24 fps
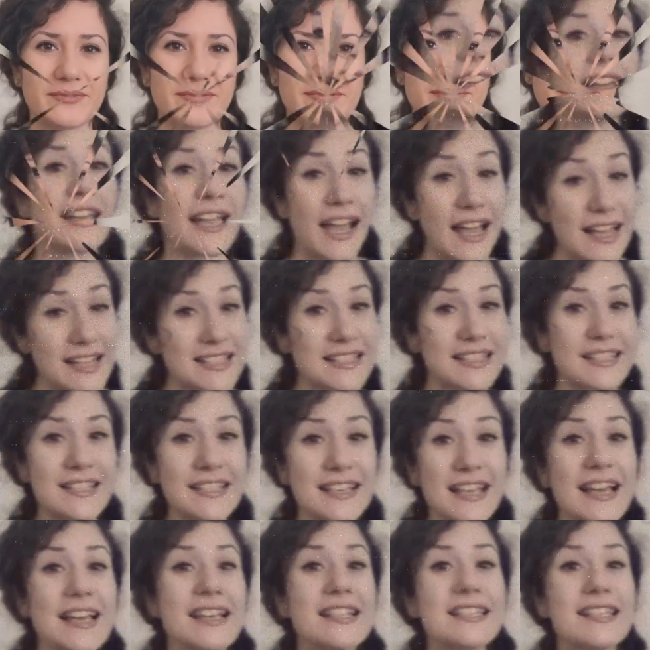Yes?
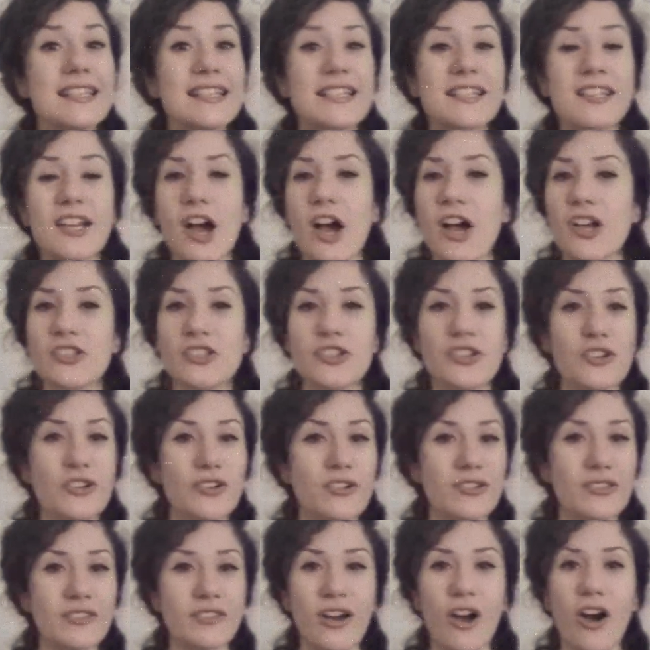Discuss
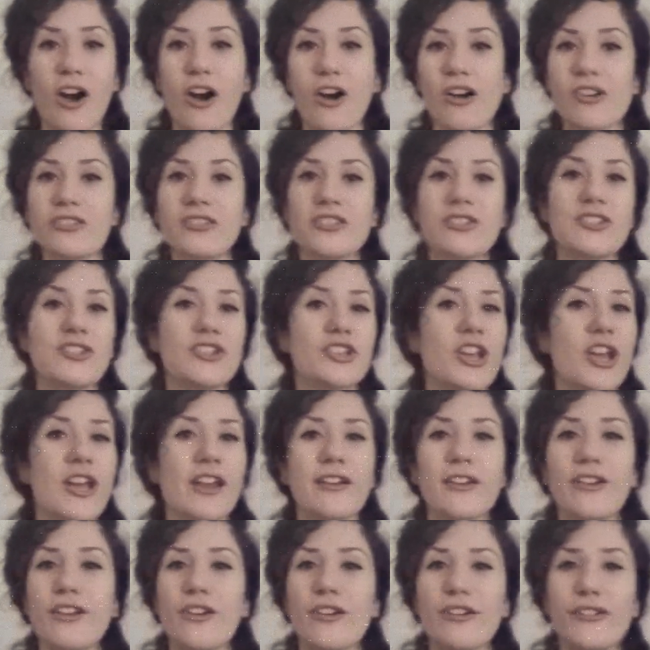your thoughts,
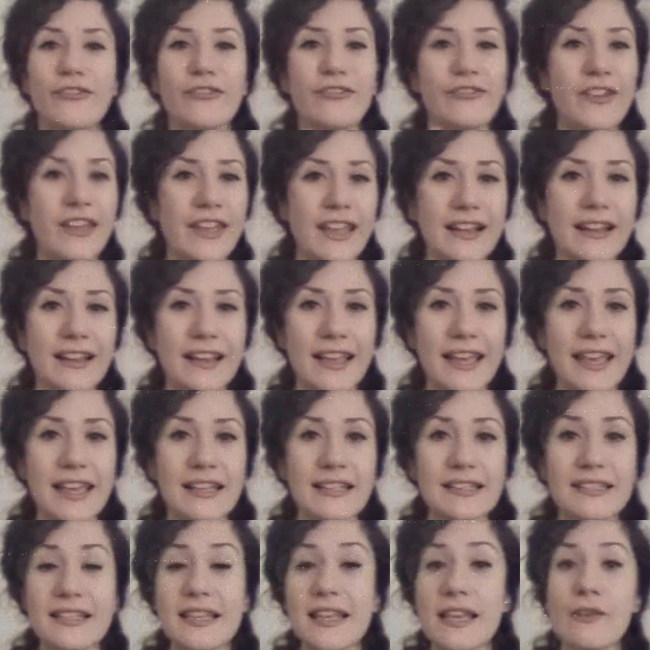share your
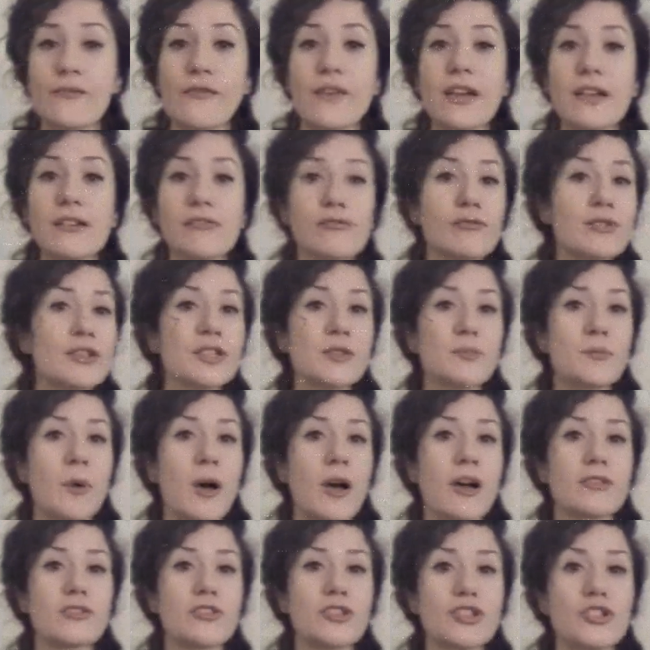feelings, even
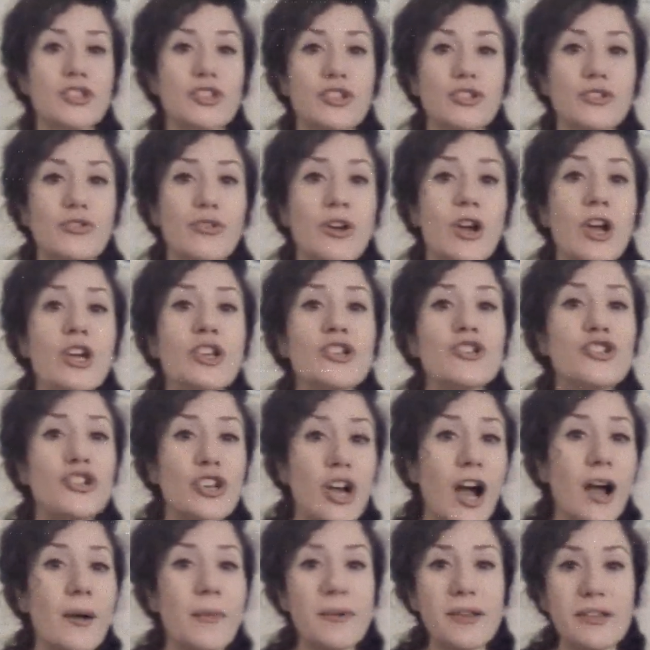respond to
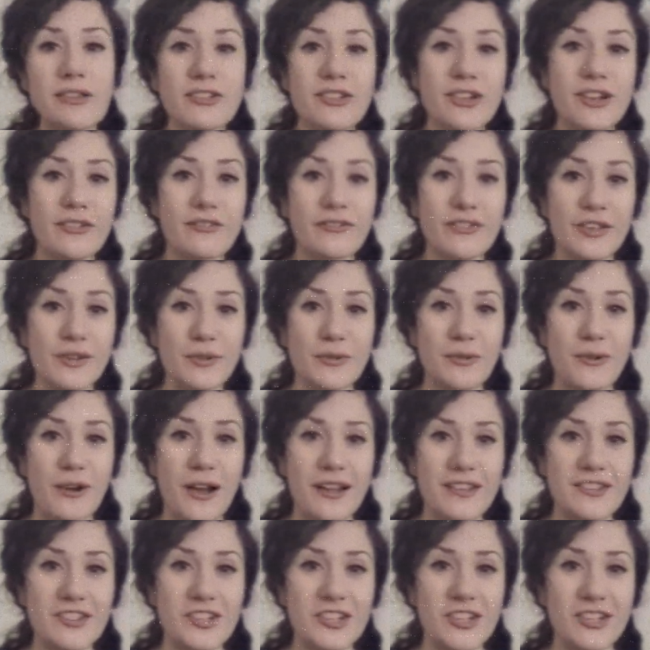job interview
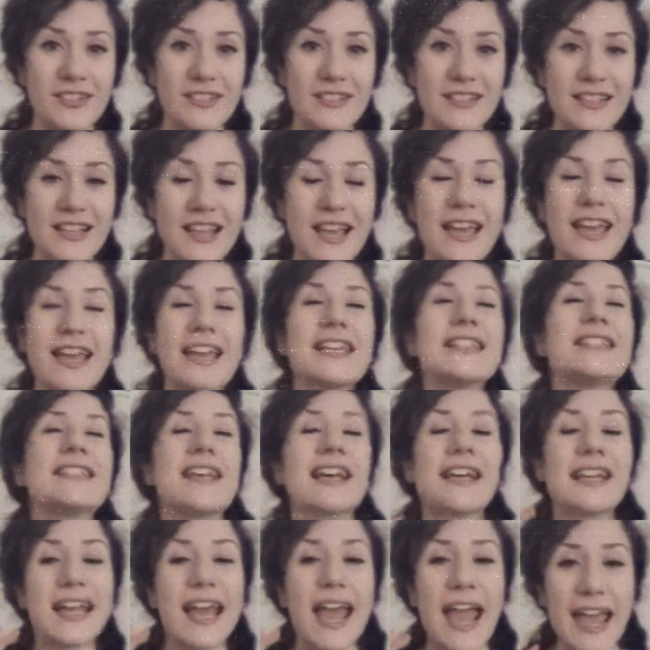questions. It's
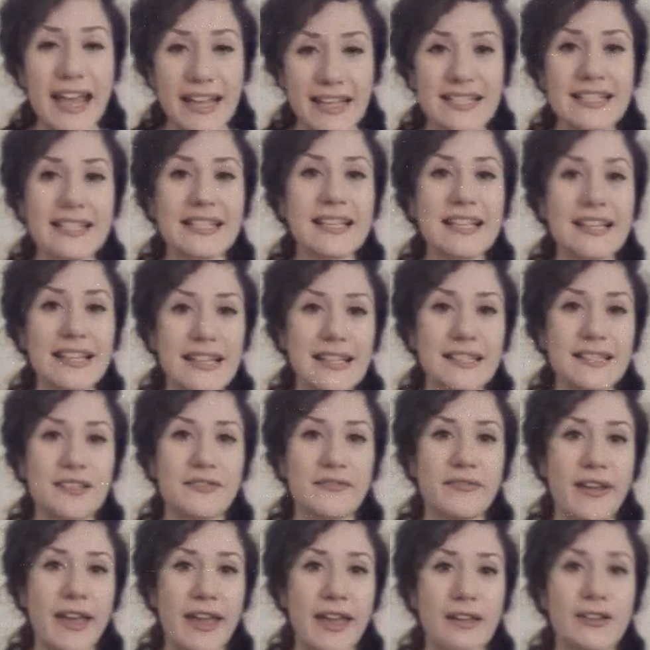an excellent
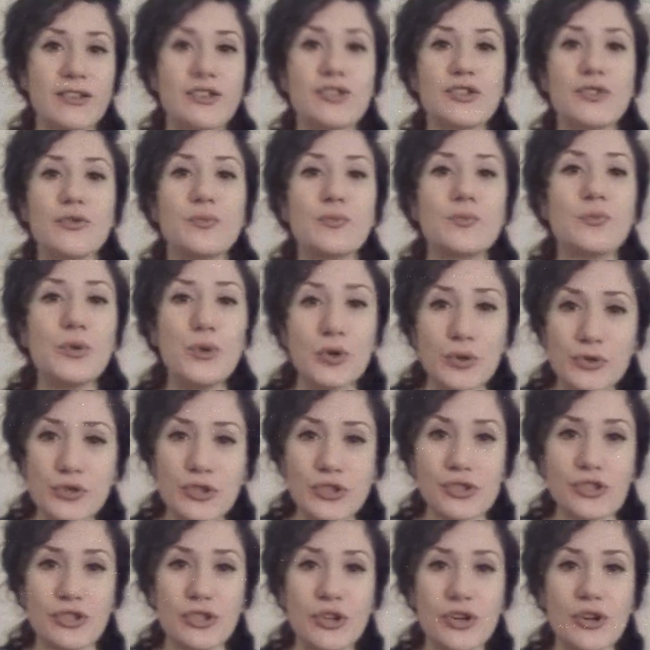way to
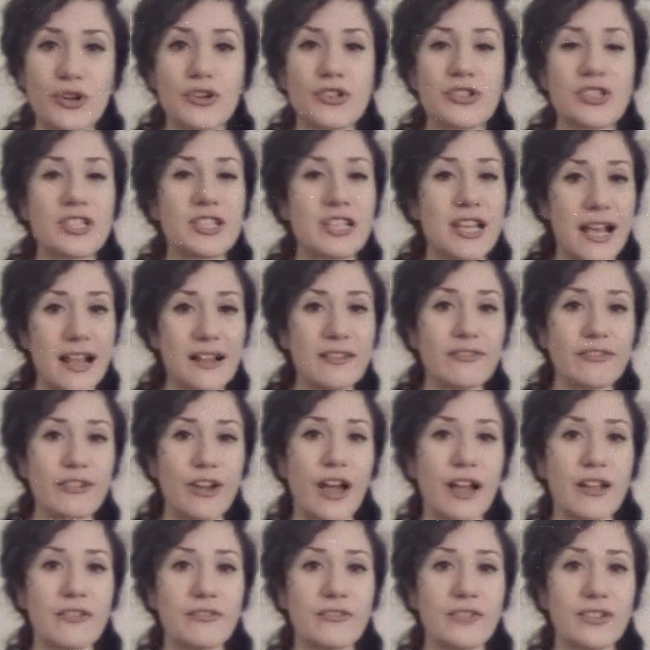boost your
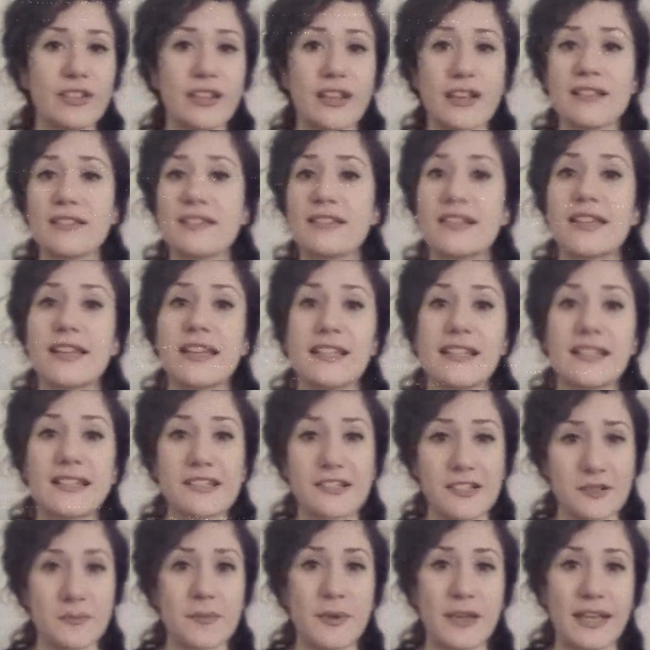self-confidence in
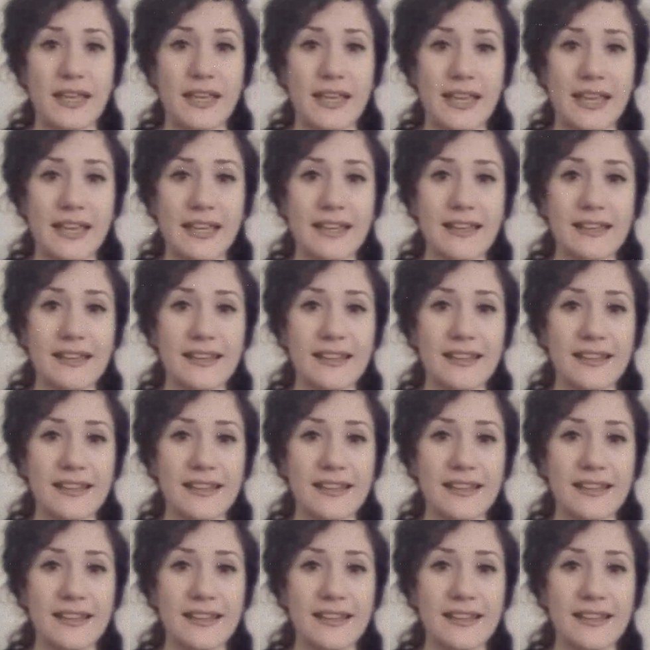speaking.